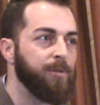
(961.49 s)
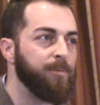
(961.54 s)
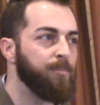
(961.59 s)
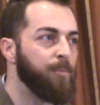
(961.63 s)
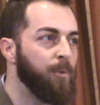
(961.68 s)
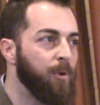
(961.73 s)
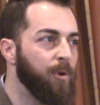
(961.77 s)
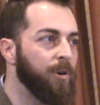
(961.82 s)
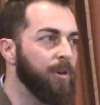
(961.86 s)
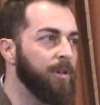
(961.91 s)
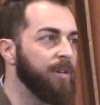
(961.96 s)
it is
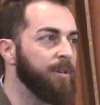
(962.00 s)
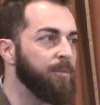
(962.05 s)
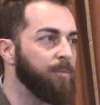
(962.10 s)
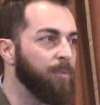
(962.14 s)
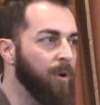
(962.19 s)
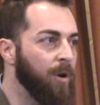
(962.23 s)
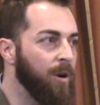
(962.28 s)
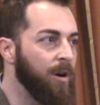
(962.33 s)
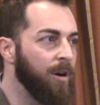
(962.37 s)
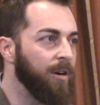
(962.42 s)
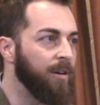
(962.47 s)
morally
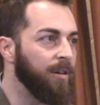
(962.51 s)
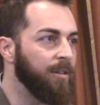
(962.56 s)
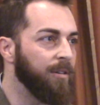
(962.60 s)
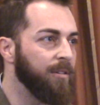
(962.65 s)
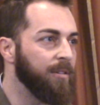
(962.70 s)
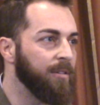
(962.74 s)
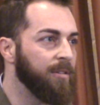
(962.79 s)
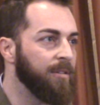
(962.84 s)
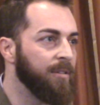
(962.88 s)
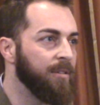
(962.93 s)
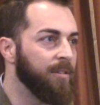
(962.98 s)
wrong
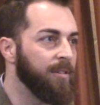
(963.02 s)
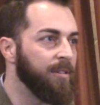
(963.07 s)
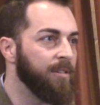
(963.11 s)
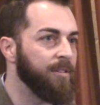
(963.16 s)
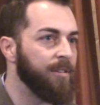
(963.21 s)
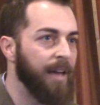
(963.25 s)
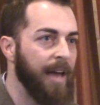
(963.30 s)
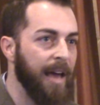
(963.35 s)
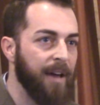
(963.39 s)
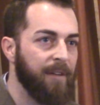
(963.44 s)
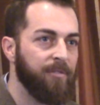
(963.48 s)

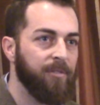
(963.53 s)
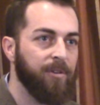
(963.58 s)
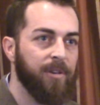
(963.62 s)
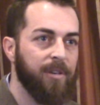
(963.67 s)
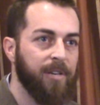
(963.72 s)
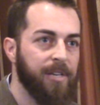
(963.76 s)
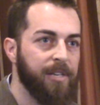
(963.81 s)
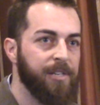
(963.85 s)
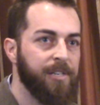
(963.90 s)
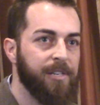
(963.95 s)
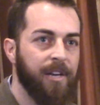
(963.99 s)
to ever
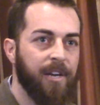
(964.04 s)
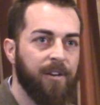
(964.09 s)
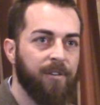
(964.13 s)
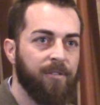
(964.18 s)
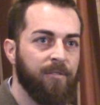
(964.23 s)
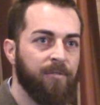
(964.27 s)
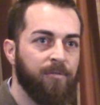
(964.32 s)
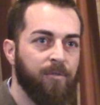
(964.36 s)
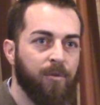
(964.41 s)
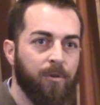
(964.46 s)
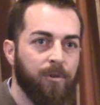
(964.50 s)

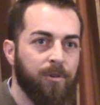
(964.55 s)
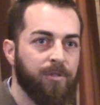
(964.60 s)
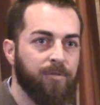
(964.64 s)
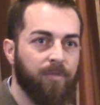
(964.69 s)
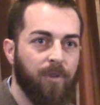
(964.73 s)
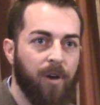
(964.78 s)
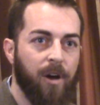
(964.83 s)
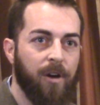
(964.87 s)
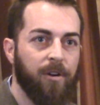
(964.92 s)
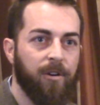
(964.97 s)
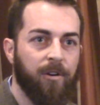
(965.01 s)
initiate force,
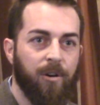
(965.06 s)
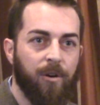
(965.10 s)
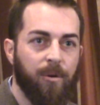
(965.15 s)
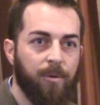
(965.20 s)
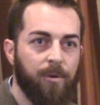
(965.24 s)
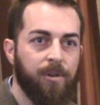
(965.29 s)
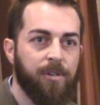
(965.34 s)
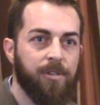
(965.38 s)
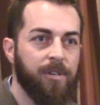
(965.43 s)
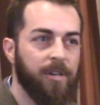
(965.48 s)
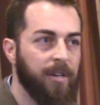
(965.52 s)
fraud, or
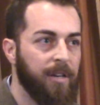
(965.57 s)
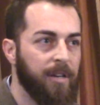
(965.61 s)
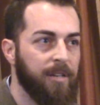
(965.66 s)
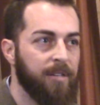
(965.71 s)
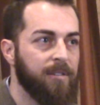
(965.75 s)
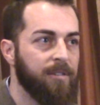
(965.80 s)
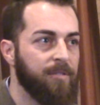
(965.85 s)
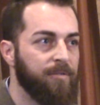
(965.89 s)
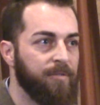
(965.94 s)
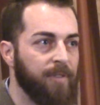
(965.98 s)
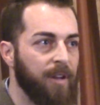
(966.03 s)
coercion
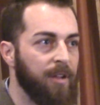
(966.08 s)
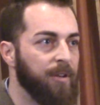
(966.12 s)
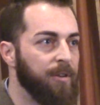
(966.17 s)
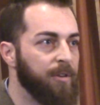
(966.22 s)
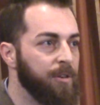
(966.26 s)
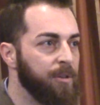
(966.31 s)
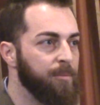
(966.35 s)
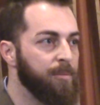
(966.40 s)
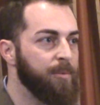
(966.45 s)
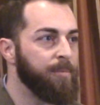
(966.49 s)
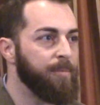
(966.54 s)
against a fellow
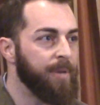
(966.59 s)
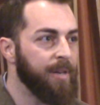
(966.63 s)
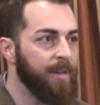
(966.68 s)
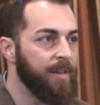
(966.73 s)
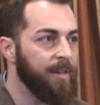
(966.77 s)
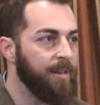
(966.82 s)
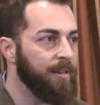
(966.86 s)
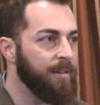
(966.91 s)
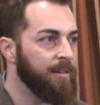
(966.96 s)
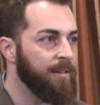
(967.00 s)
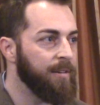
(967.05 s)
human
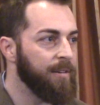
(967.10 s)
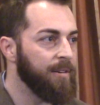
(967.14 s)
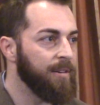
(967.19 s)
being.